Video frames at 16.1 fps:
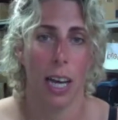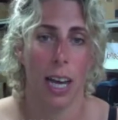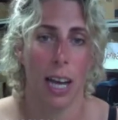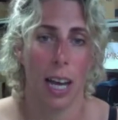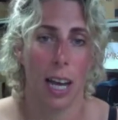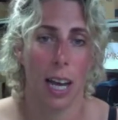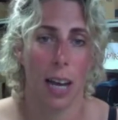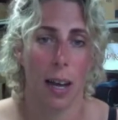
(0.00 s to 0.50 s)

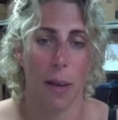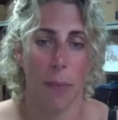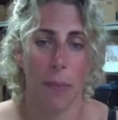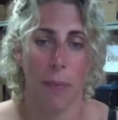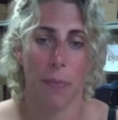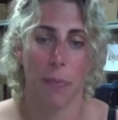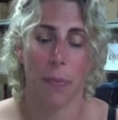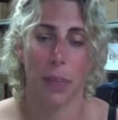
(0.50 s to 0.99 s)

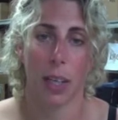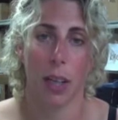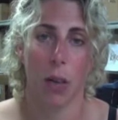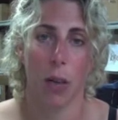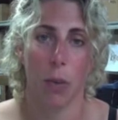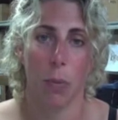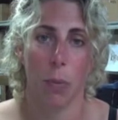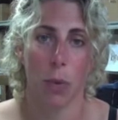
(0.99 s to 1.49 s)
on
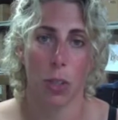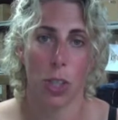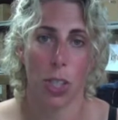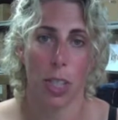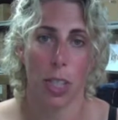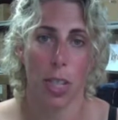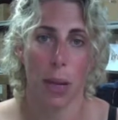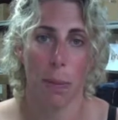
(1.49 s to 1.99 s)

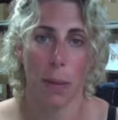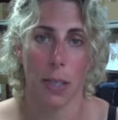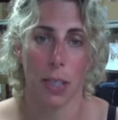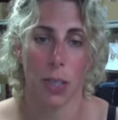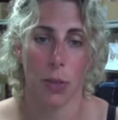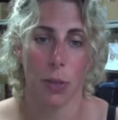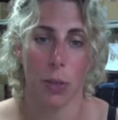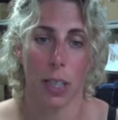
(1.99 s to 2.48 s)
washing your
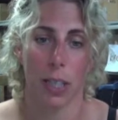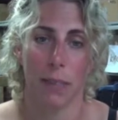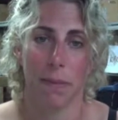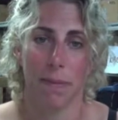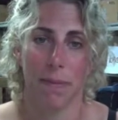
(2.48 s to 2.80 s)
nappies shortly.